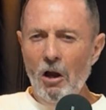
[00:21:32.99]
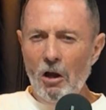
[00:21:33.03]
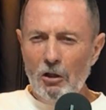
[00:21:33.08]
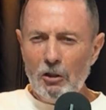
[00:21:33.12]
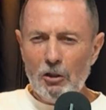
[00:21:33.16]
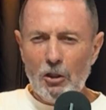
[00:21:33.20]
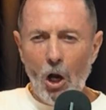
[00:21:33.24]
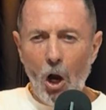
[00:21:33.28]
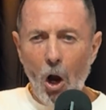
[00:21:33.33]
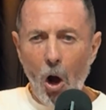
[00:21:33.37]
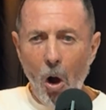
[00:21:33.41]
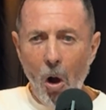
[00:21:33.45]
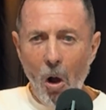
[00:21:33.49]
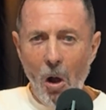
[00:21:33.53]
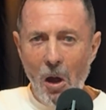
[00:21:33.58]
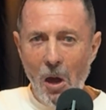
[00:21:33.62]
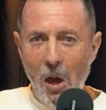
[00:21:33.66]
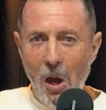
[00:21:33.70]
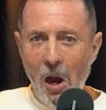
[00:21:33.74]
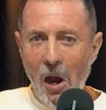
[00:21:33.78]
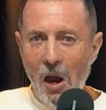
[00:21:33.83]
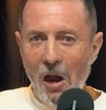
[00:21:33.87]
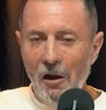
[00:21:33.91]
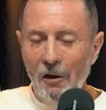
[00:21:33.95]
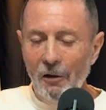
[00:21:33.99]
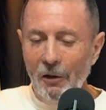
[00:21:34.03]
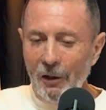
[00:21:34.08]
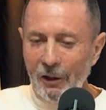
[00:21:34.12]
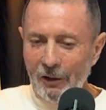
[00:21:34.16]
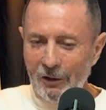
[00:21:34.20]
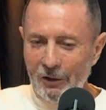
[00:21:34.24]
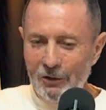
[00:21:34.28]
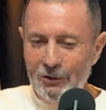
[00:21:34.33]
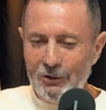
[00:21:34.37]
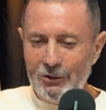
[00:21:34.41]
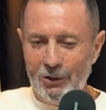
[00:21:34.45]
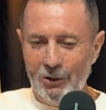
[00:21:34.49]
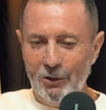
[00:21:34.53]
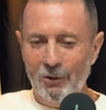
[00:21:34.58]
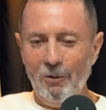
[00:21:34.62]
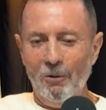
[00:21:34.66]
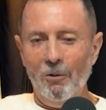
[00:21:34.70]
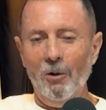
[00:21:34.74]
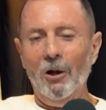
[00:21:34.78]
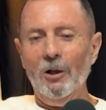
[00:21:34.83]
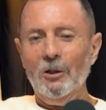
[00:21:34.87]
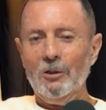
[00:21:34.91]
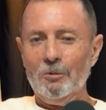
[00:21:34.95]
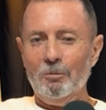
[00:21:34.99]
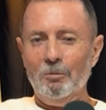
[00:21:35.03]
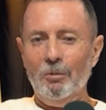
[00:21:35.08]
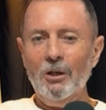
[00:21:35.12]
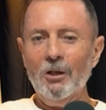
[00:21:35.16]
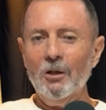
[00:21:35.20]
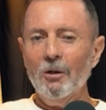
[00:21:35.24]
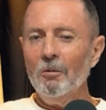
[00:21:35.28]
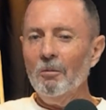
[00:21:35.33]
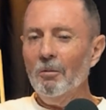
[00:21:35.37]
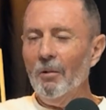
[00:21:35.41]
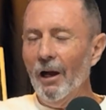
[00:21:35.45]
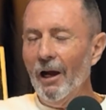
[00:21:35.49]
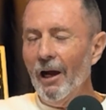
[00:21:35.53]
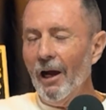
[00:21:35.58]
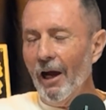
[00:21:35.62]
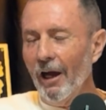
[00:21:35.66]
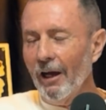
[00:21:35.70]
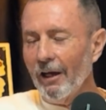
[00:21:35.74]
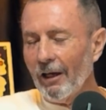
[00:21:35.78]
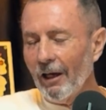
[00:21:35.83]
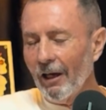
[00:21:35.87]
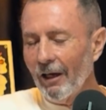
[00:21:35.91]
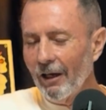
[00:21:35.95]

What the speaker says: go yeah, and then the two Hawaiians peel back,